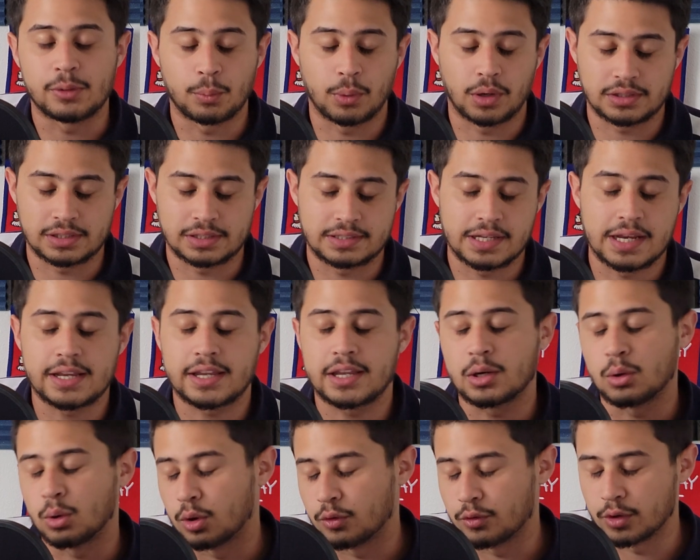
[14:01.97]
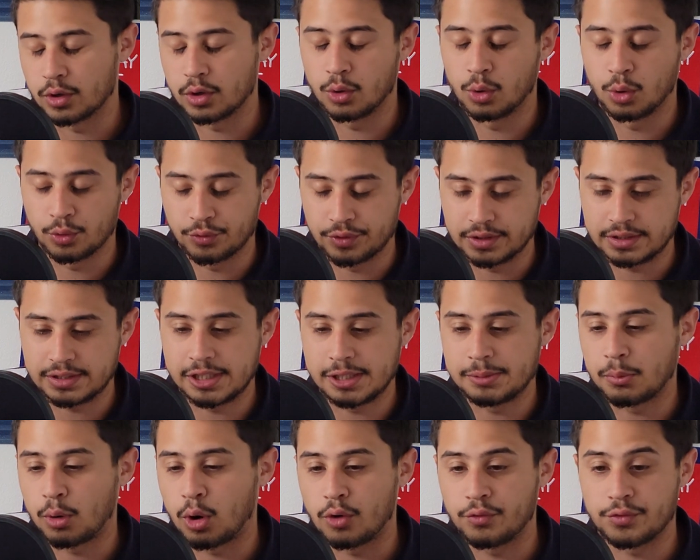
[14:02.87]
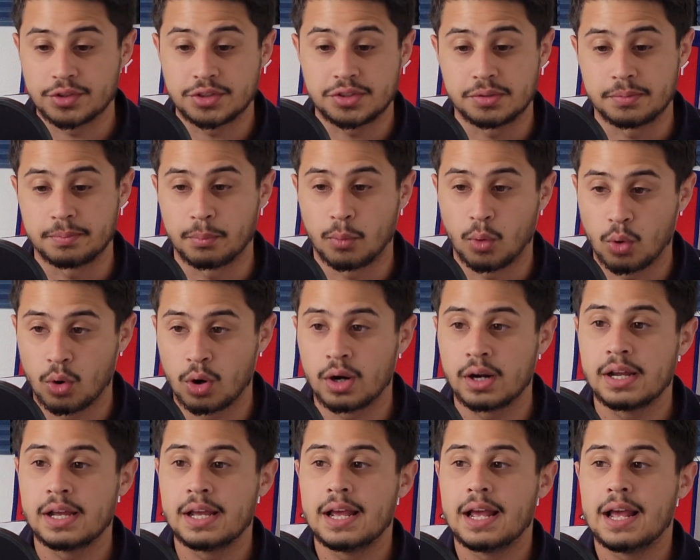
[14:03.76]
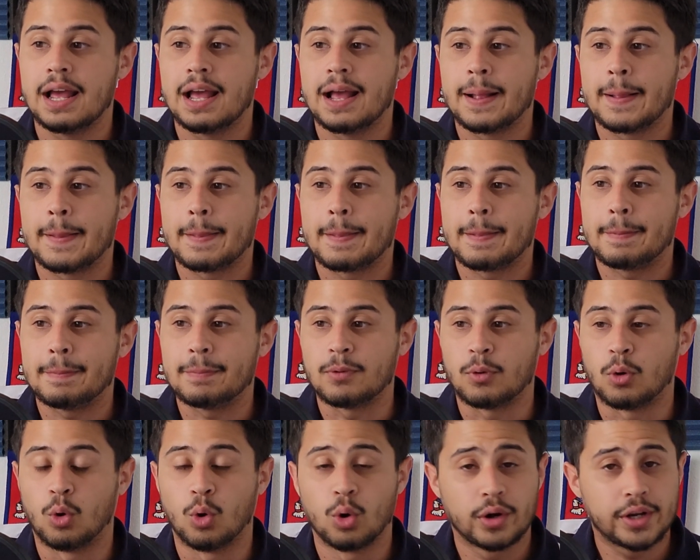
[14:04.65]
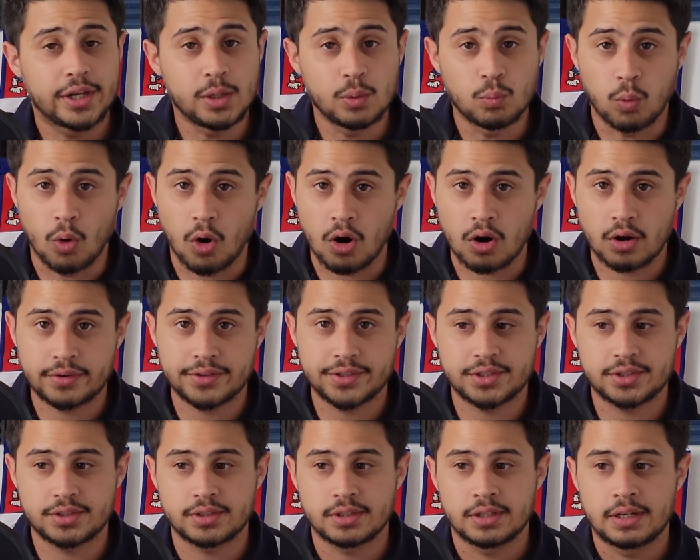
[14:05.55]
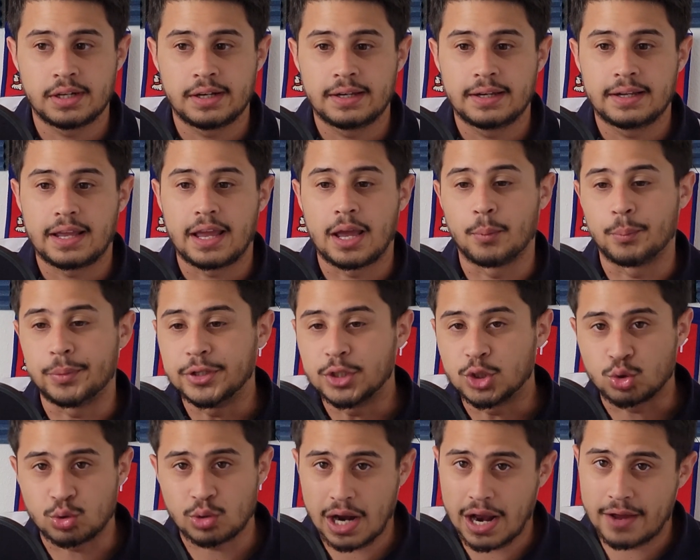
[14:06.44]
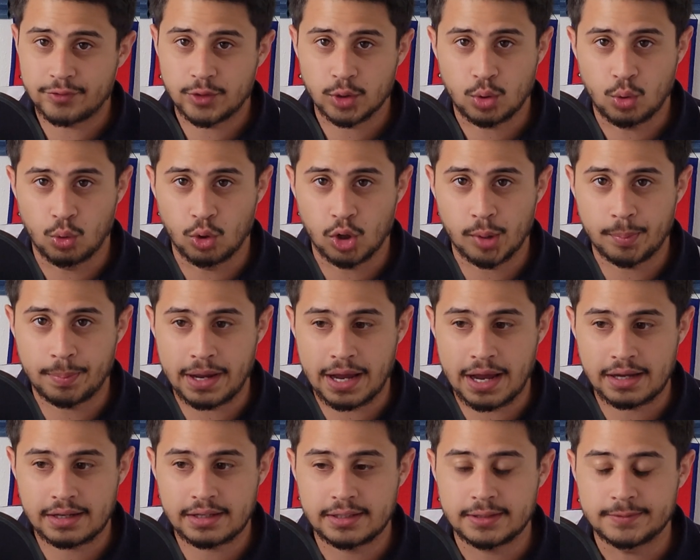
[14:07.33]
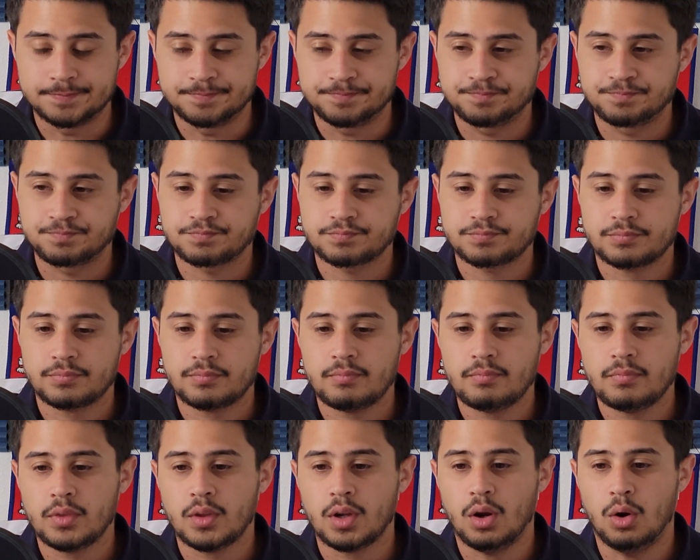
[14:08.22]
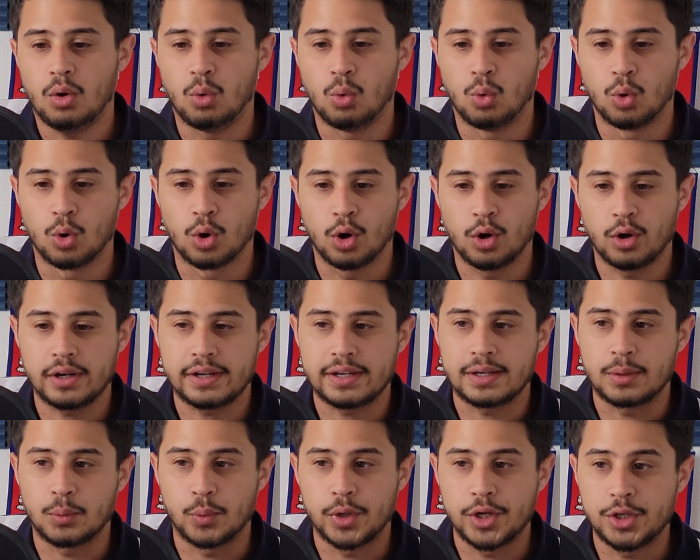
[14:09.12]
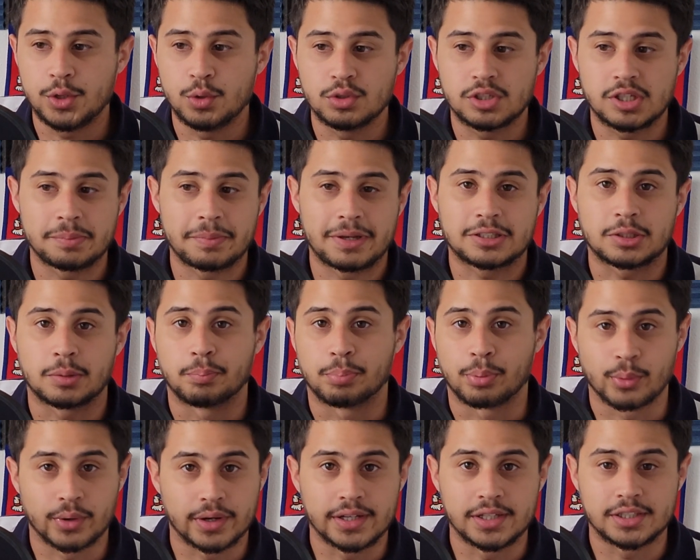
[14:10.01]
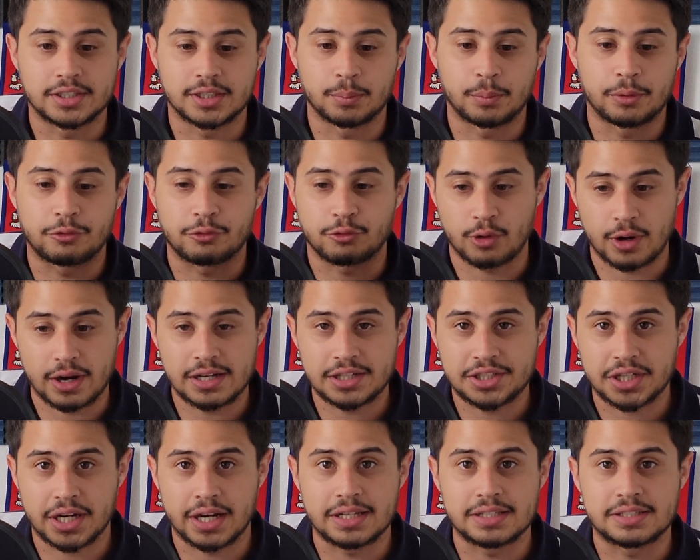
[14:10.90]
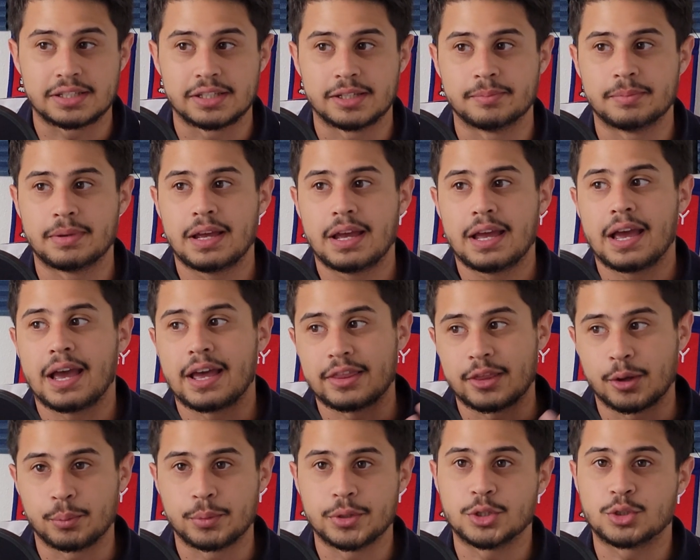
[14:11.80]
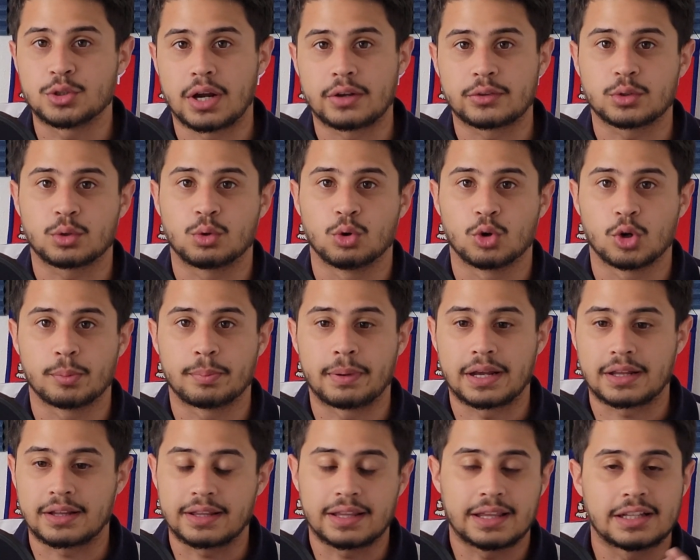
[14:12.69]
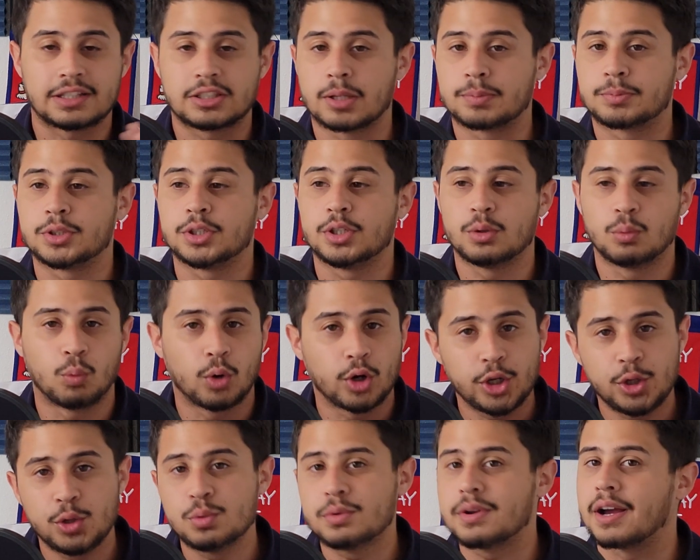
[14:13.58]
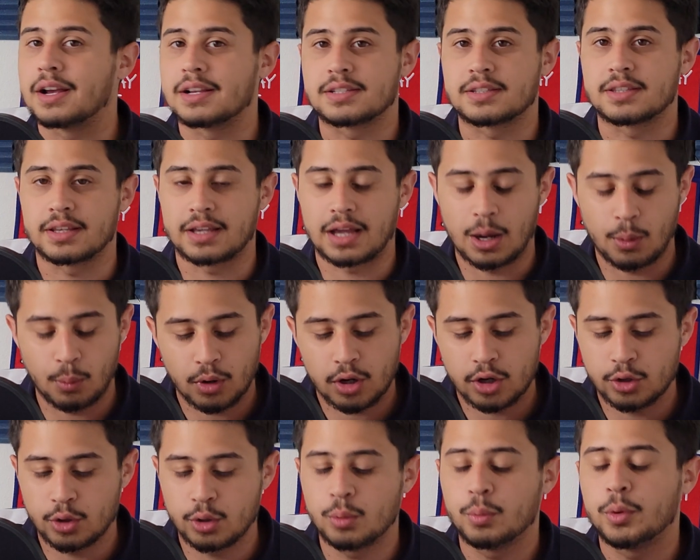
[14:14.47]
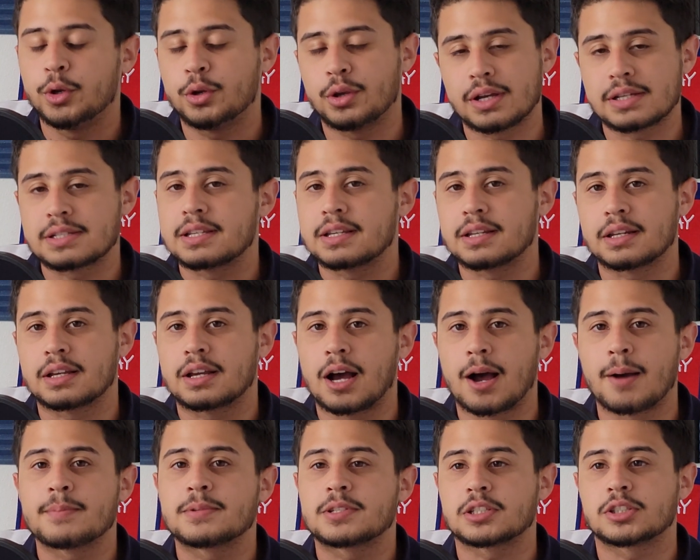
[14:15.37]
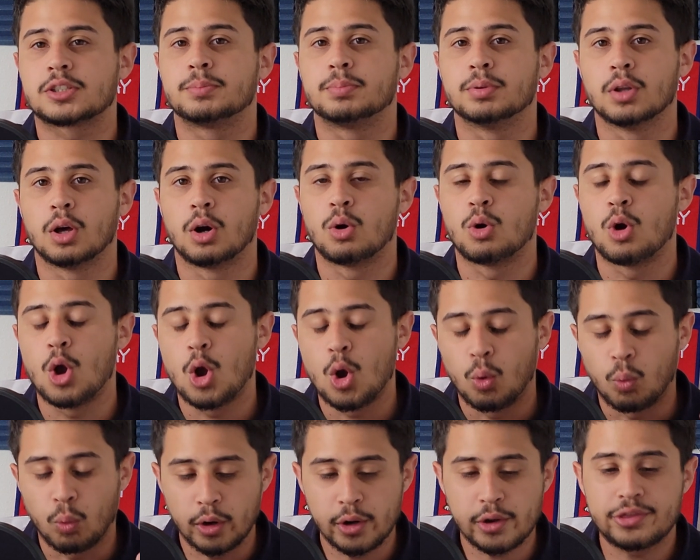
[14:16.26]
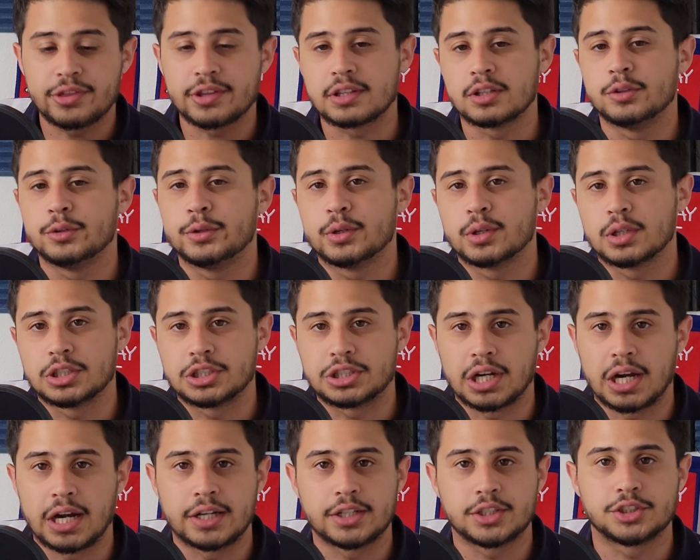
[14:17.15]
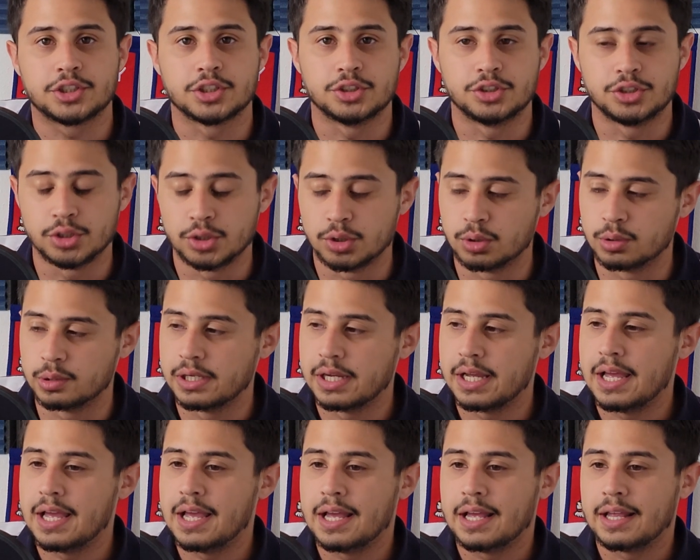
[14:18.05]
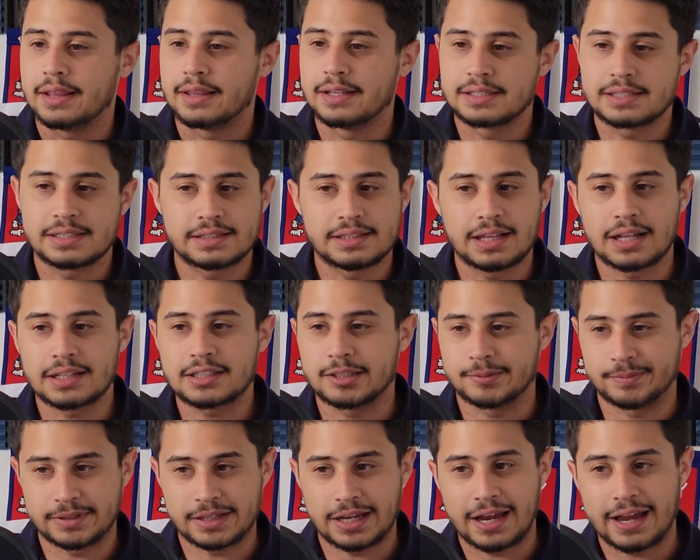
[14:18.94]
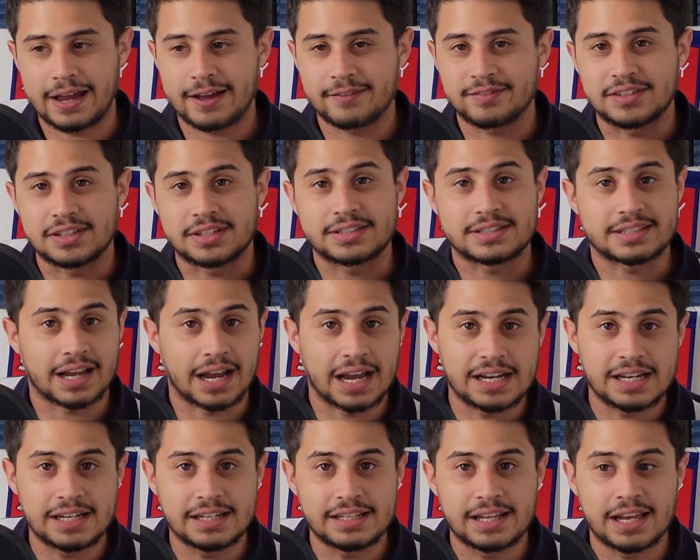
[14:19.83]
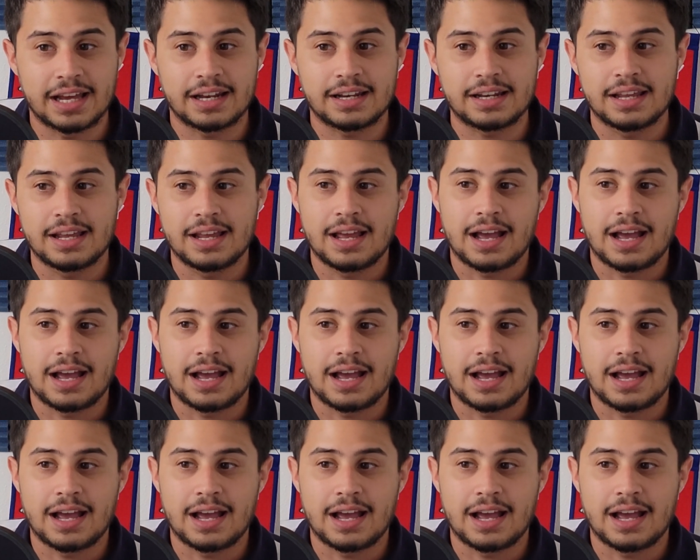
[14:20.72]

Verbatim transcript: he wants to take it, or or if a team offers him more, or he walks and we draft the quarterback, or we use him as a bridge and we franchise him and then we draft the quarterback. Like it's up to you. What do you guys think? I want to know what you guys think in the comment section below. What do you think the New York Giants should do? This is not something I have decided yet.